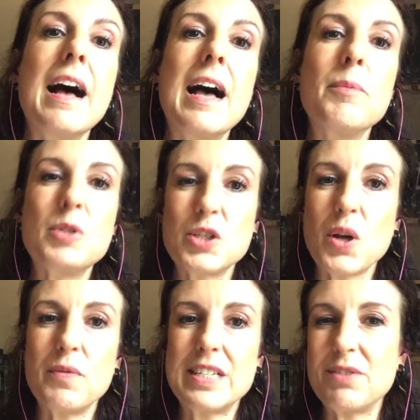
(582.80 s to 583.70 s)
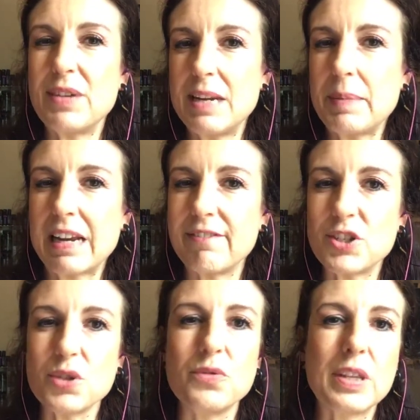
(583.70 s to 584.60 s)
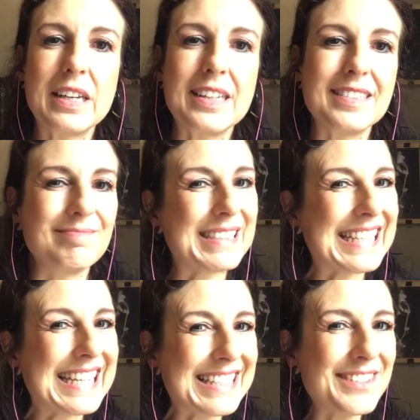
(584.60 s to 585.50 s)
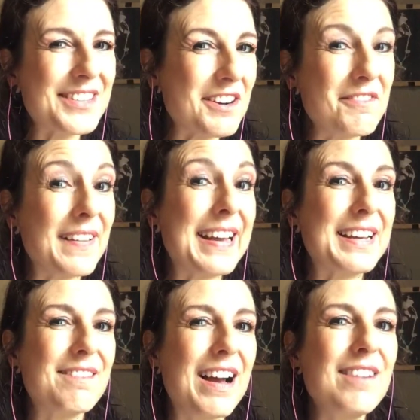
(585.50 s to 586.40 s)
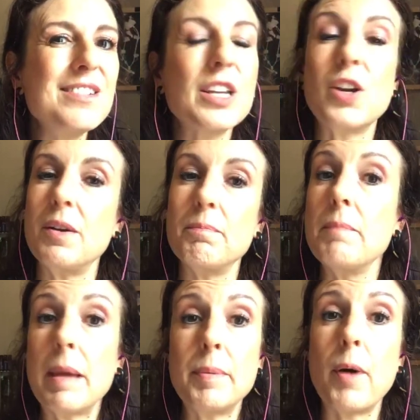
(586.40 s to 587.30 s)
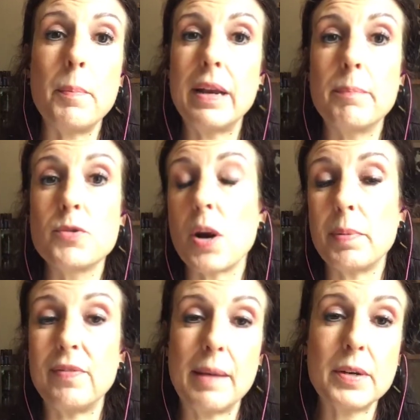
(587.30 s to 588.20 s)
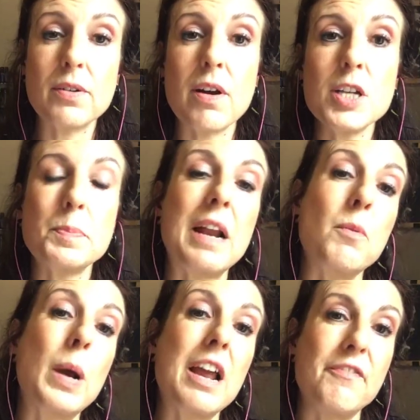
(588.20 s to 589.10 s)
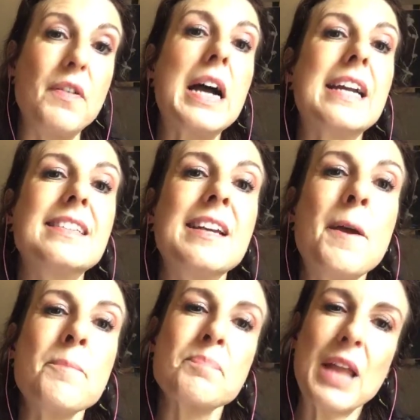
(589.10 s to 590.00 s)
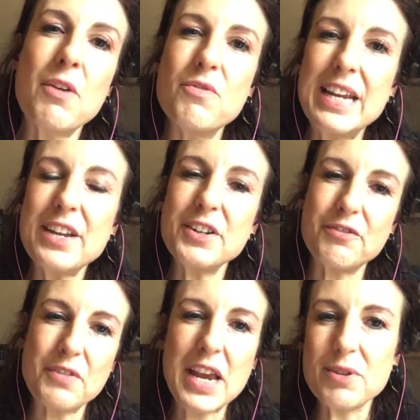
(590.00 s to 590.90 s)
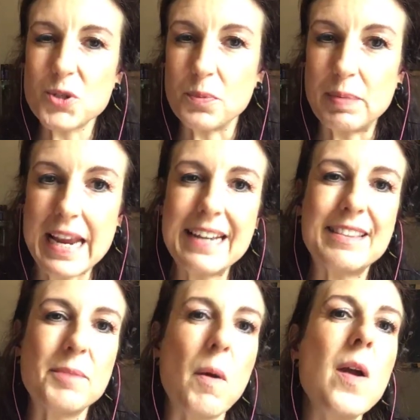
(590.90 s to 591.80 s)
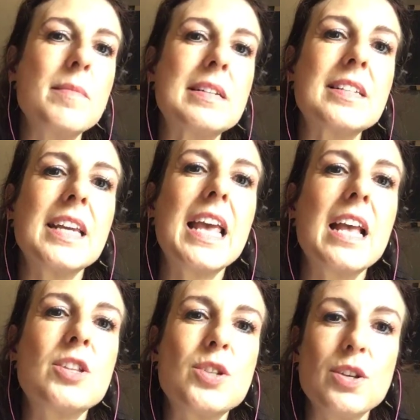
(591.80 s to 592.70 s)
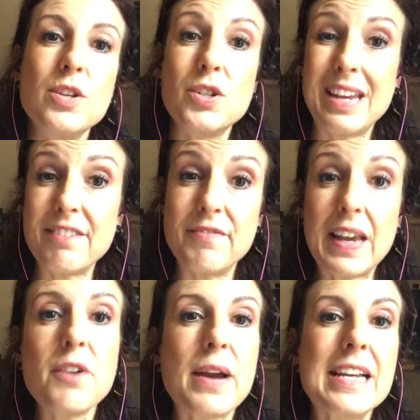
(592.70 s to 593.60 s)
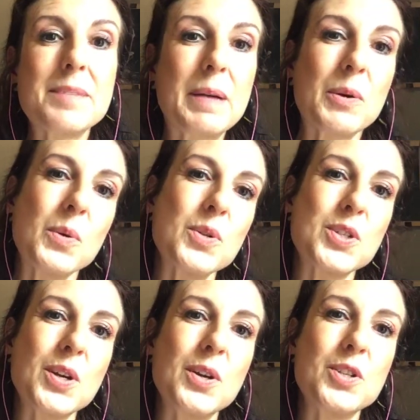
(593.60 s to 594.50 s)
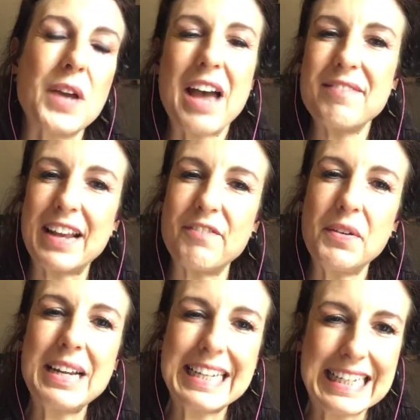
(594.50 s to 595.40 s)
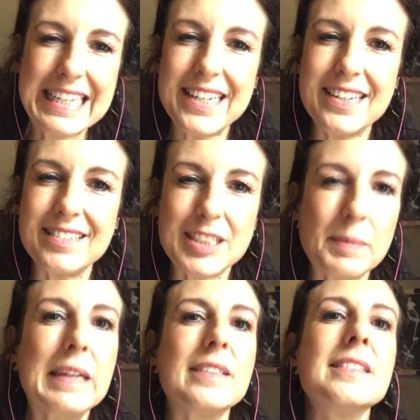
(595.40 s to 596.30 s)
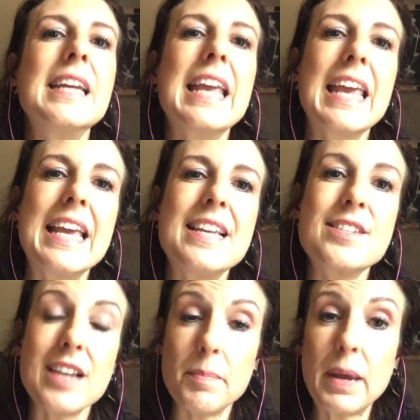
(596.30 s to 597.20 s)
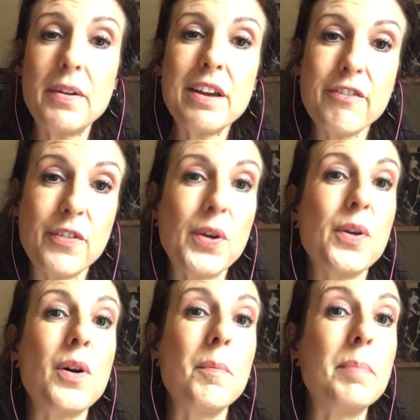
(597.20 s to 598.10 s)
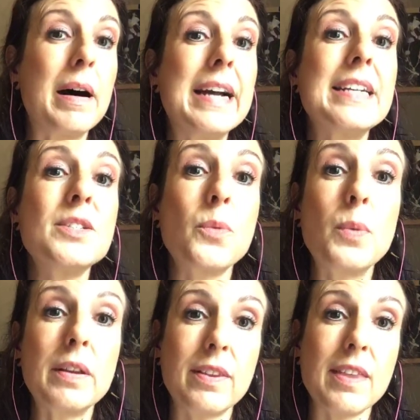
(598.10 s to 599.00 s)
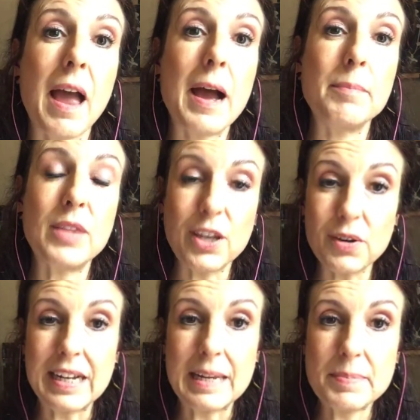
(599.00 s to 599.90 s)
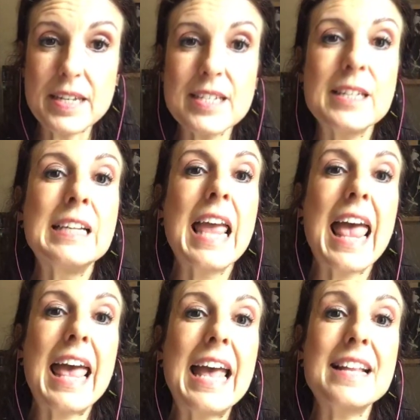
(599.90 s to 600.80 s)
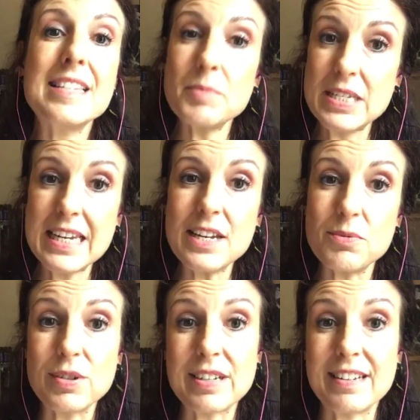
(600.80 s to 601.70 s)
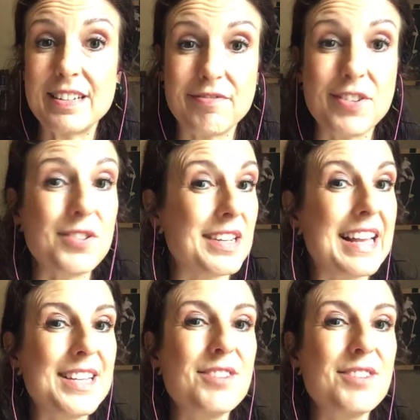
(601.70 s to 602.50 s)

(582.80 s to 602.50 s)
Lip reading: which is obviously really beneficial for the mosquitoes that are flying around. You can maybe pop in a drop of lemongrass, but what I find a really good fragrance or blend at the moment to invigorate, but also to have that very clean smell, is Siberian fir combined with the eucalyptus and some cedar wood in a diffuser. That's a